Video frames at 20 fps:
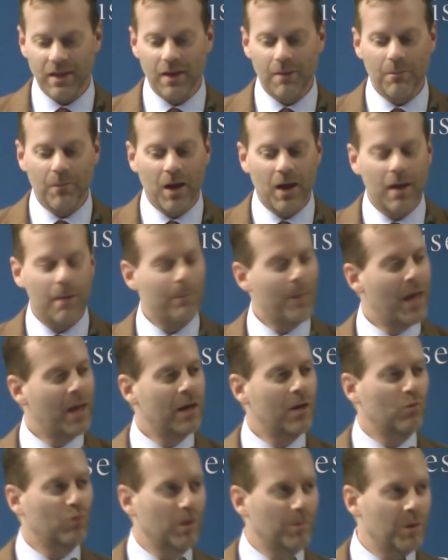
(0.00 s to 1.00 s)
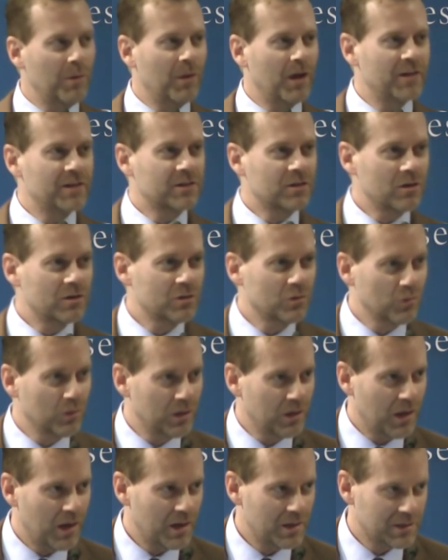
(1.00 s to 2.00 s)
I think my, men and women might start to
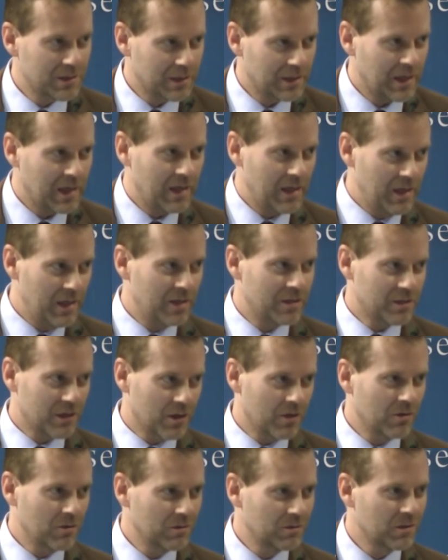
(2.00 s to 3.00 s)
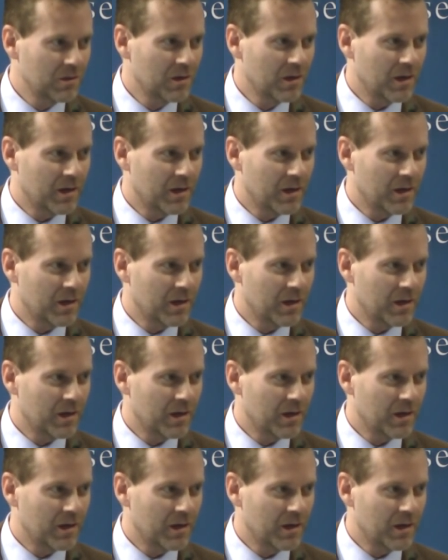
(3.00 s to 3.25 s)
realize that they need each other